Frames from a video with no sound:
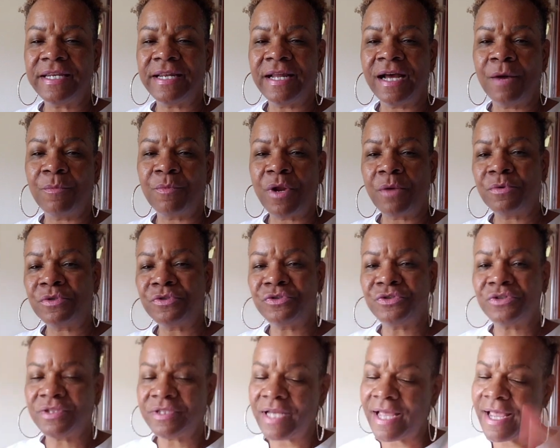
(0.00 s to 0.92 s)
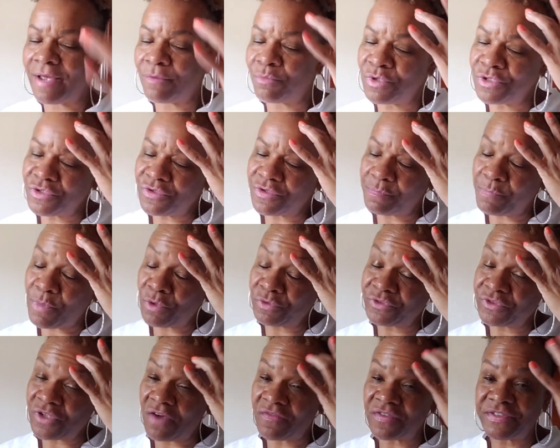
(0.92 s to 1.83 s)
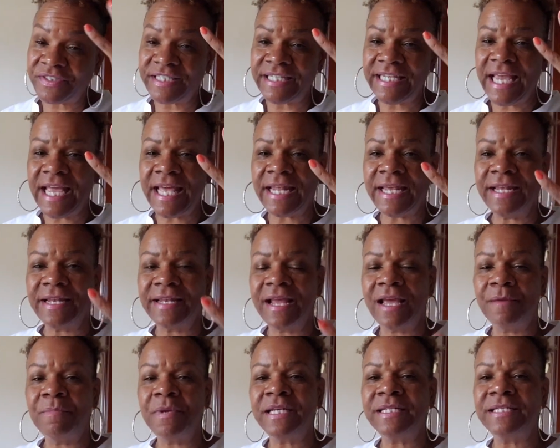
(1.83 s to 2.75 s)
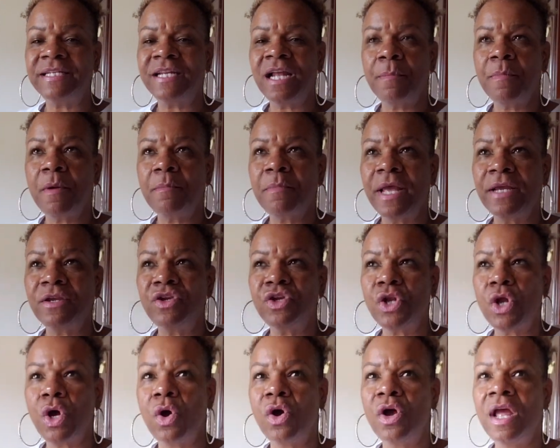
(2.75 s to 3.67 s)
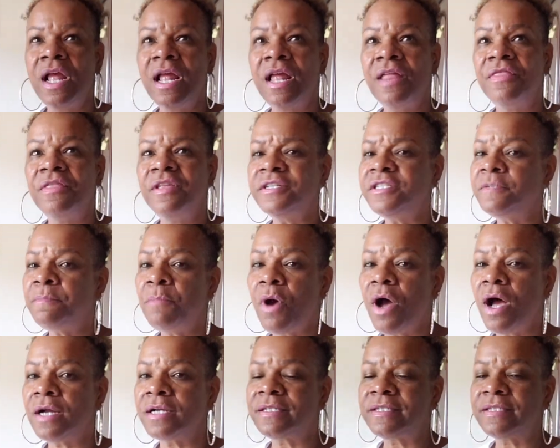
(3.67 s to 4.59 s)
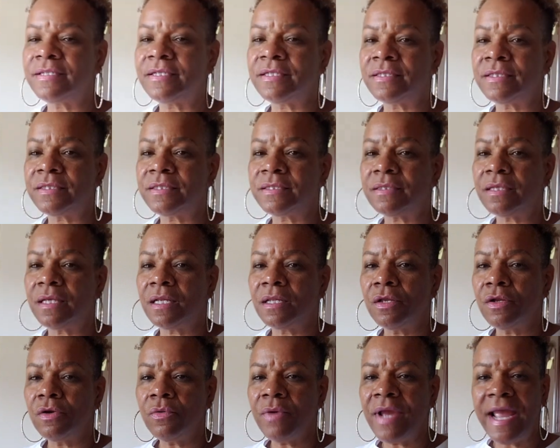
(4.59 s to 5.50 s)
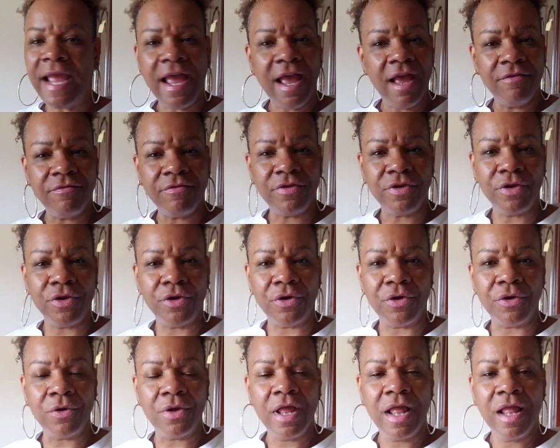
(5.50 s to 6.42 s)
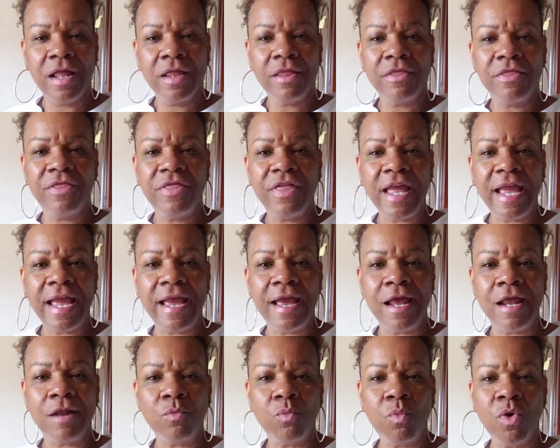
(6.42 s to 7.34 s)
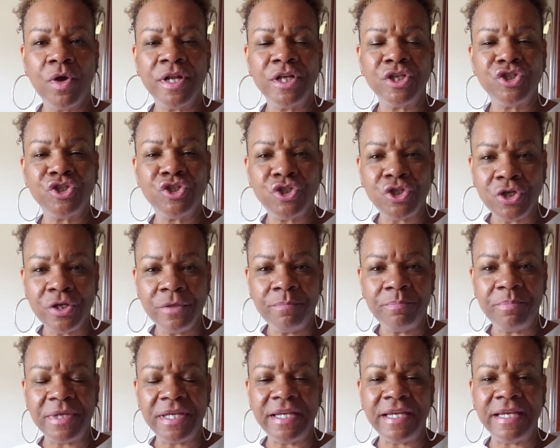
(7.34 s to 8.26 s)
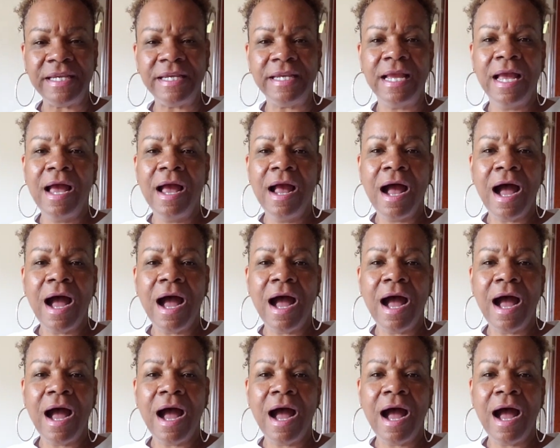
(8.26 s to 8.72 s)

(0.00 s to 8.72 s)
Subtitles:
it up, when I went to the post office to get it and I picked it up, I'm like, you know, this box is a little heavier than what it should be